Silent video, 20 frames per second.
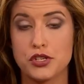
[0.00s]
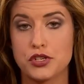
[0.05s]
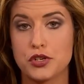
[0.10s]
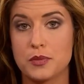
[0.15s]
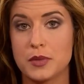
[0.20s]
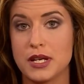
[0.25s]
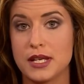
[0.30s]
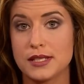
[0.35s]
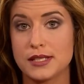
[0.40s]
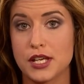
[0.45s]

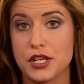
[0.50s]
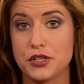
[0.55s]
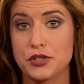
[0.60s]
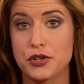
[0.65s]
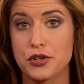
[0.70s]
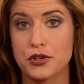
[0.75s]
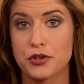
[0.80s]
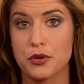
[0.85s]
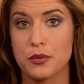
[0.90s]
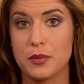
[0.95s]
Germany's
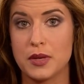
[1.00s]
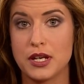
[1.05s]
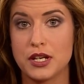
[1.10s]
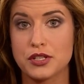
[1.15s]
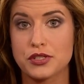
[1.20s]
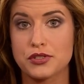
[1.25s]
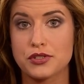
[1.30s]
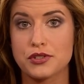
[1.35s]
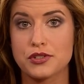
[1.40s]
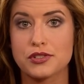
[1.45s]
internal
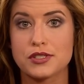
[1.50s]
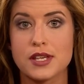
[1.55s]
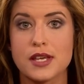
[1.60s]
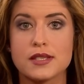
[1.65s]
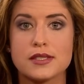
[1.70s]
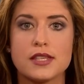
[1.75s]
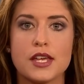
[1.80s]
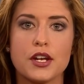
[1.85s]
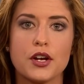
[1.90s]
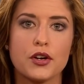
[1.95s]
minister
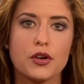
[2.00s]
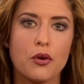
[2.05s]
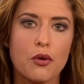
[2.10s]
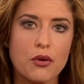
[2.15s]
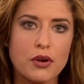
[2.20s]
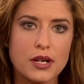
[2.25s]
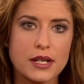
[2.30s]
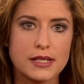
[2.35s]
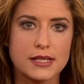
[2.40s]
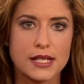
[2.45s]
says that
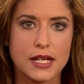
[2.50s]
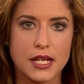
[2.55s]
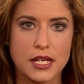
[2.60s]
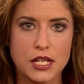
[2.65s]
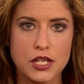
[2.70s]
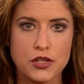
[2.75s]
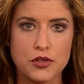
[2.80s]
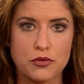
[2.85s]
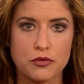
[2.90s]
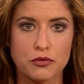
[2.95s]
according to
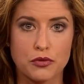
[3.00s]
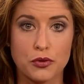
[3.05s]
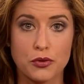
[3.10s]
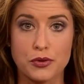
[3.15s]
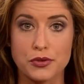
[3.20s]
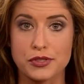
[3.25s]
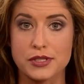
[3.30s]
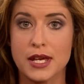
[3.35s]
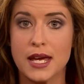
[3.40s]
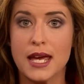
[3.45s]
EU
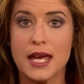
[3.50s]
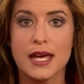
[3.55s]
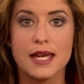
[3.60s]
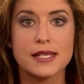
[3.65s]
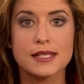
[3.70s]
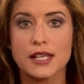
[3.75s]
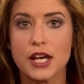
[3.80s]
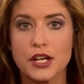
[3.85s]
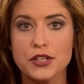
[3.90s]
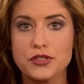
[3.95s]
rules,
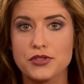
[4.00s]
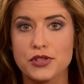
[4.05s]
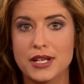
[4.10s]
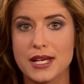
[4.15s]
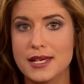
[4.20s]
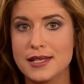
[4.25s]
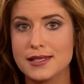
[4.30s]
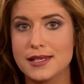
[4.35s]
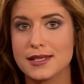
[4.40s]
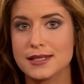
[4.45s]
his
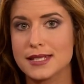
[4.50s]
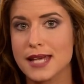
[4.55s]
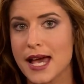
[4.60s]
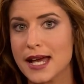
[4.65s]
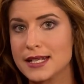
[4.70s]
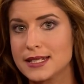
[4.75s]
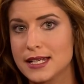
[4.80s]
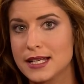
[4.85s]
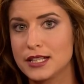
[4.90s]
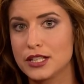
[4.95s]
country isn't
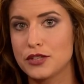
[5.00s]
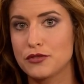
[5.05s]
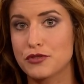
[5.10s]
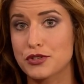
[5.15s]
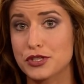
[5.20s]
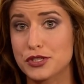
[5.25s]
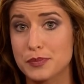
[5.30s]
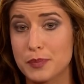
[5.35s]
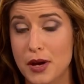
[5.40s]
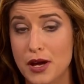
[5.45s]
technically
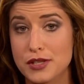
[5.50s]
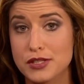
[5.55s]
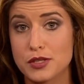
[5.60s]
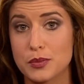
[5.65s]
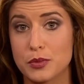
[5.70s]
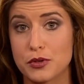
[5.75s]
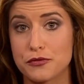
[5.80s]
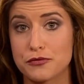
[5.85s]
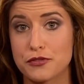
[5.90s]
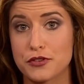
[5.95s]

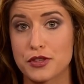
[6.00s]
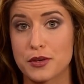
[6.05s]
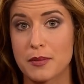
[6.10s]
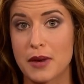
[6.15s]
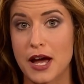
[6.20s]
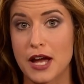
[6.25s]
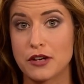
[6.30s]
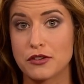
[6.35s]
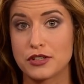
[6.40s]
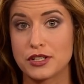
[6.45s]
responsible for the
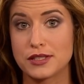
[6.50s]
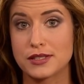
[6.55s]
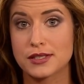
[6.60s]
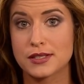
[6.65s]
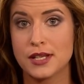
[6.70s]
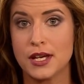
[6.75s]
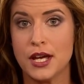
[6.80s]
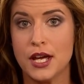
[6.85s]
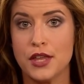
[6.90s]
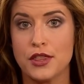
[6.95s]

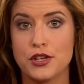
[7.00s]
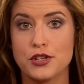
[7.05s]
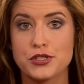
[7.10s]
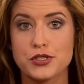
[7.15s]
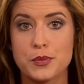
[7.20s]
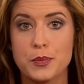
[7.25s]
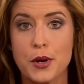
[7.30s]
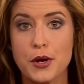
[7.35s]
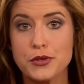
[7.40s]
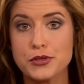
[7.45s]
migrants. They're
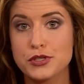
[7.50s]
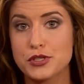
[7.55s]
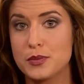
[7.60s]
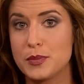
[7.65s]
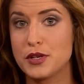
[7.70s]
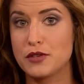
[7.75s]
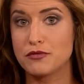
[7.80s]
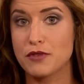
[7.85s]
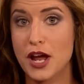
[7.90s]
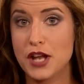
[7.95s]
supposed to
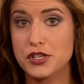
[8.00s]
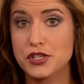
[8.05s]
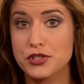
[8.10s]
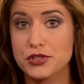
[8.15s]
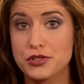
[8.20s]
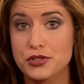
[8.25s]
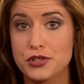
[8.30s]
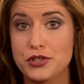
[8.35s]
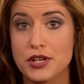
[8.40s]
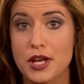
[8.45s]
be
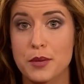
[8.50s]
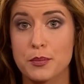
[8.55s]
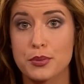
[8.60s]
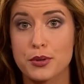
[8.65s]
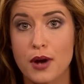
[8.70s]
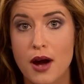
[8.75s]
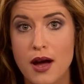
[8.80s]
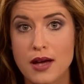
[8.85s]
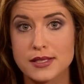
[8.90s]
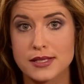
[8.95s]
registered and
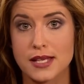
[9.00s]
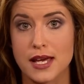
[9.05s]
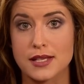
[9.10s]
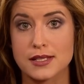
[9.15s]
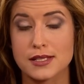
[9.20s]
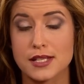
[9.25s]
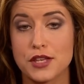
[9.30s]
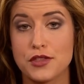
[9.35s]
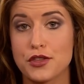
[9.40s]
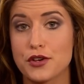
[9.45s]

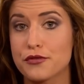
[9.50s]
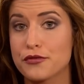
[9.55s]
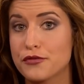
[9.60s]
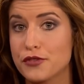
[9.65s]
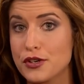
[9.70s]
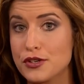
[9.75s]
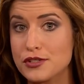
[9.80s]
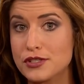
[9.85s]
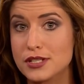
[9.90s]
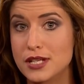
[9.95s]
processed in the
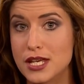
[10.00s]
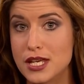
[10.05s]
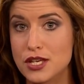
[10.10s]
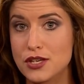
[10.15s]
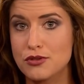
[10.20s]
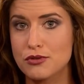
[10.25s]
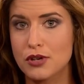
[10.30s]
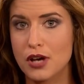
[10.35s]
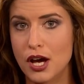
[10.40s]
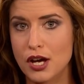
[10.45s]
first
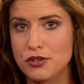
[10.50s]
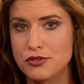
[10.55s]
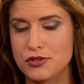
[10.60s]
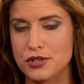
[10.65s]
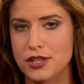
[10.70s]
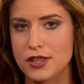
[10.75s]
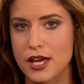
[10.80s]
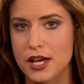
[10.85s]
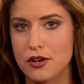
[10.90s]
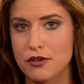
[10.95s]
EU
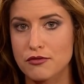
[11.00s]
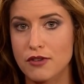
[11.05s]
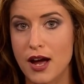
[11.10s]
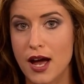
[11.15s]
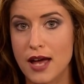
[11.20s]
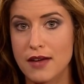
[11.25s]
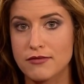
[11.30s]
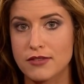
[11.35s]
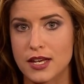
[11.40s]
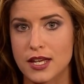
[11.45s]
country they
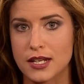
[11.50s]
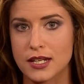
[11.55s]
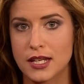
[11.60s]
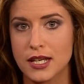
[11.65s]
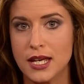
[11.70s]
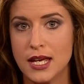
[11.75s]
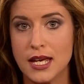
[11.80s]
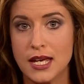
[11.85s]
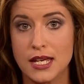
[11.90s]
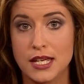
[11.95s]
arrive in.
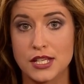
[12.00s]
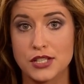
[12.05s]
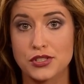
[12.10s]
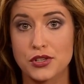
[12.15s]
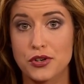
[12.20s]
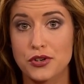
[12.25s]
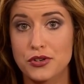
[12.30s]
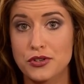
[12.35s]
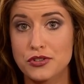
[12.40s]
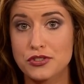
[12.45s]

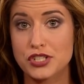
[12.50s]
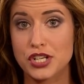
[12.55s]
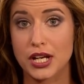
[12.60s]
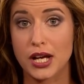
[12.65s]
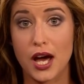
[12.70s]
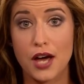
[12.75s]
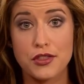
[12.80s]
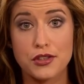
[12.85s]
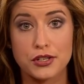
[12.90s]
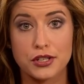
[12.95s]
He's
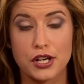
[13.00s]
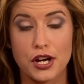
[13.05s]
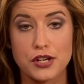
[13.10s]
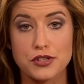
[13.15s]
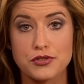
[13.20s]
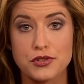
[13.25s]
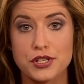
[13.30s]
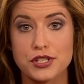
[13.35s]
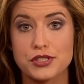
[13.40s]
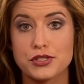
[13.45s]
urging other
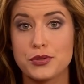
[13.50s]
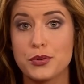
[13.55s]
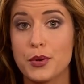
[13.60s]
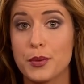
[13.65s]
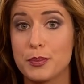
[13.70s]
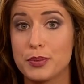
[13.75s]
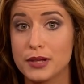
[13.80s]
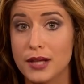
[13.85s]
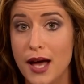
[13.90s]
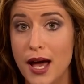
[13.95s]
countries to
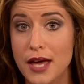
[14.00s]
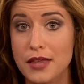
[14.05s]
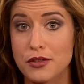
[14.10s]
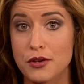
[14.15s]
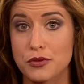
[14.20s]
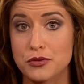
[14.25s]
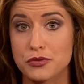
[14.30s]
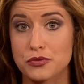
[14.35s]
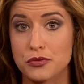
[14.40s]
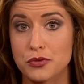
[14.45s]
apply
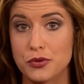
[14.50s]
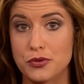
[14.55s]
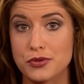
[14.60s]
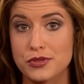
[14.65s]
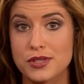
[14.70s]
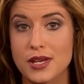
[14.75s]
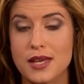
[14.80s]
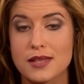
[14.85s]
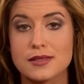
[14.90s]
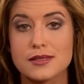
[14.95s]
those
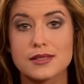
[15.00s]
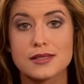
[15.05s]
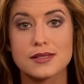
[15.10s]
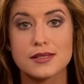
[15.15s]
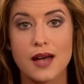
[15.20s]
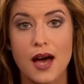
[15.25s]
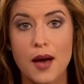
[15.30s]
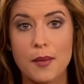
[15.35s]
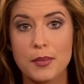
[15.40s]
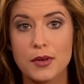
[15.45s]
rules and
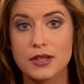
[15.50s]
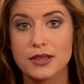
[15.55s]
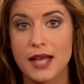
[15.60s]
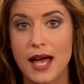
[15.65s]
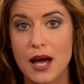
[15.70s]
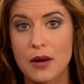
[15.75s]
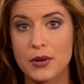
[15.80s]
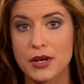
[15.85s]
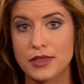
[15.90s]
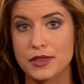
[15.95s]
stop
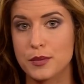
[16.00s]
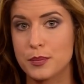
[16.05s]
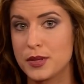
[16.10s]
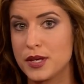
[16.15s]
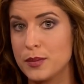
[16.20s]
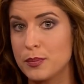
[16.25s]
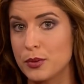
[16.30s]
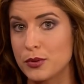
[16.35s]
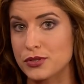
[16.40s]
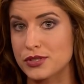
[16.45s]
allowing the
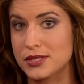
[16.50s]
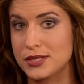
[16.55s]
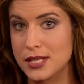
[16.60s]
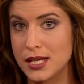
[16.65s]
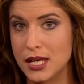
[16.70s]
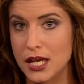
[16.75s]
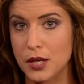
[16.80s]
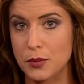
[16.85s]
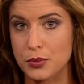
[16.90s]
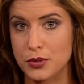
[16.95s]
people
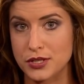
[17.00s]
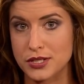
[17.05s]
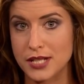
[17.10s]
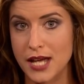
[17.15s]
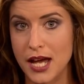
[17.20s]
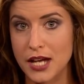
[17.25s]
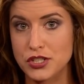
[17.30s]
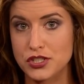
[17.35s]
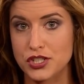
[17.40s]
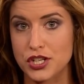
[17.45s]
seeking
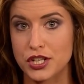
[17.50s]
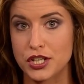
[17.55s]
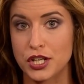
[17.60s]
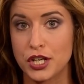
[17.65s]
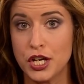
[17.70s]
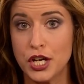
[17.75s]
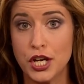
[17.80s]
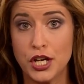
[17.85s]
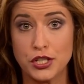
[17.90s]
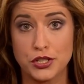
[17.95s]
protection
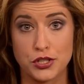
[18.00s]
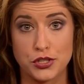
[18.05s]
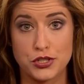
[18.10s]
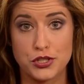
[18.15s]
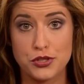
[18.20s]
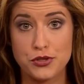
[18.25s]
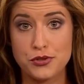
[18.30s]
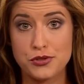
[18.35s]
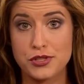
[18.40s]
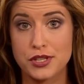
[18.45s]
to
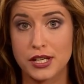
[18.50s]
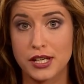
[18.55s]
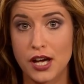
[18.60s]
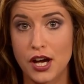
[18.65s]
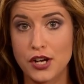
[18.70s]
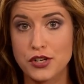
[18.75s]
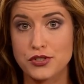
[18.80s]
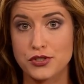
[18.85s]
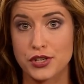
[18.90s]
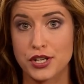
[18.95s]
choose the
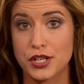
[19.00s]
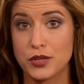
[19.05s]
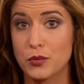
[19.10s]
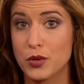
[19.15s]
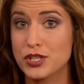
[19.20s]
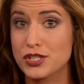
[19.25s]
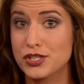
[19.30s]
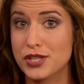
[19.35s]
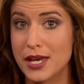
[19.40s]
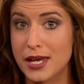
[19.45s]
country in
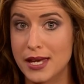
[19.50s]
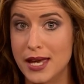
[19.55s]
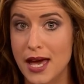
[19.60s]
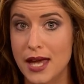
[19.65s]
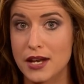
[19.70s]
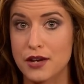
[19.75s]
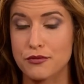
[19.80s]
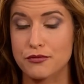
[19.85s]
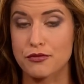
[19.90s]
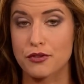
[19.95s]
which they
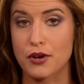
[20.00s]
get it